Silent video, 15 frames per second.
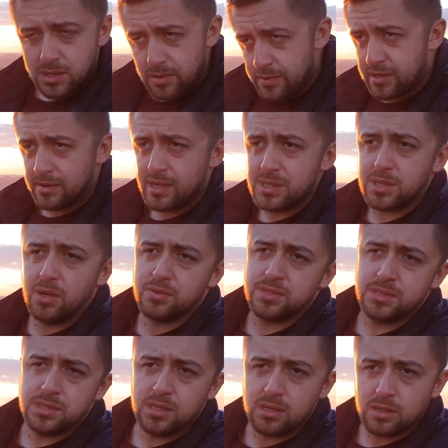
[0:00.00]
Nürburgring is
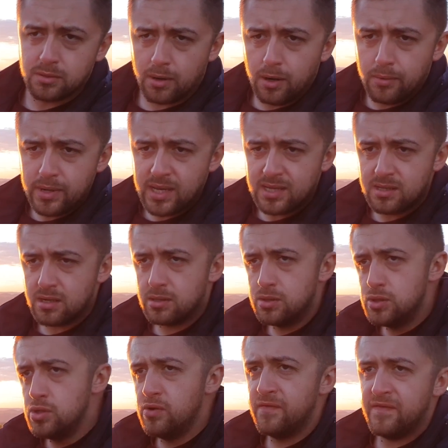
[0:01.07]
constantly growing, there are
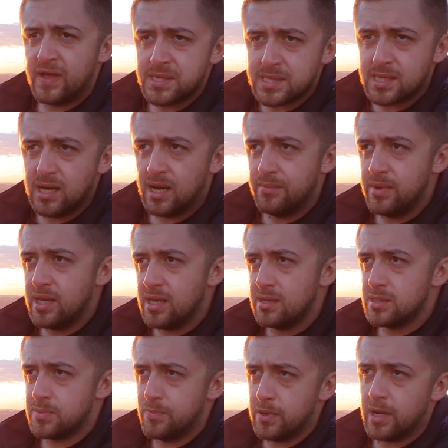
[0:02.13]
new events coming,
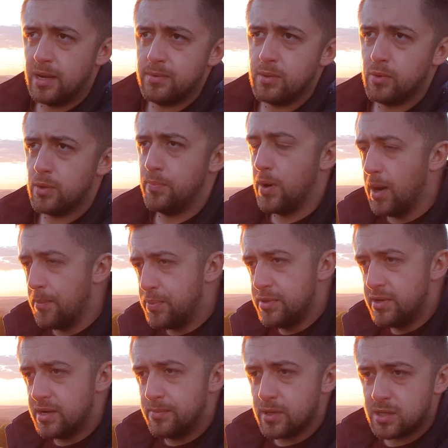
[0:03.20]
it's becoming more
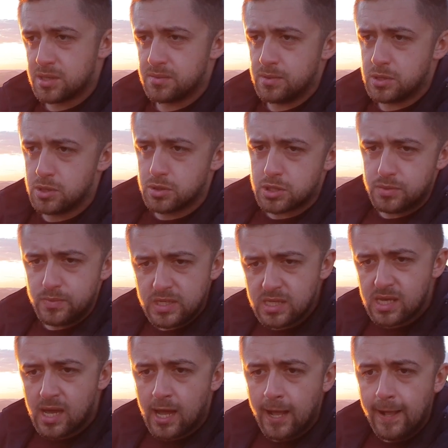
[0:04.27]
popular because of the social
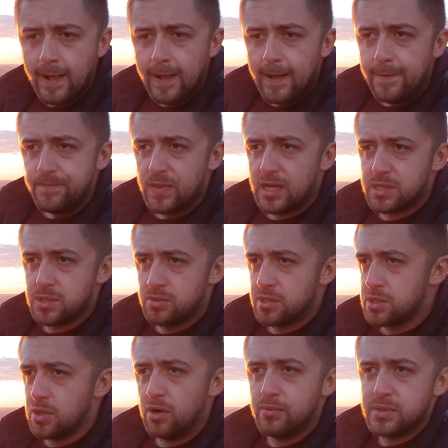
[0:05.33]
media, so
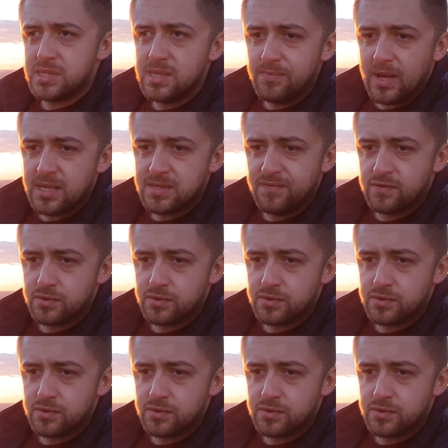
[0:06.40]
there's always demand for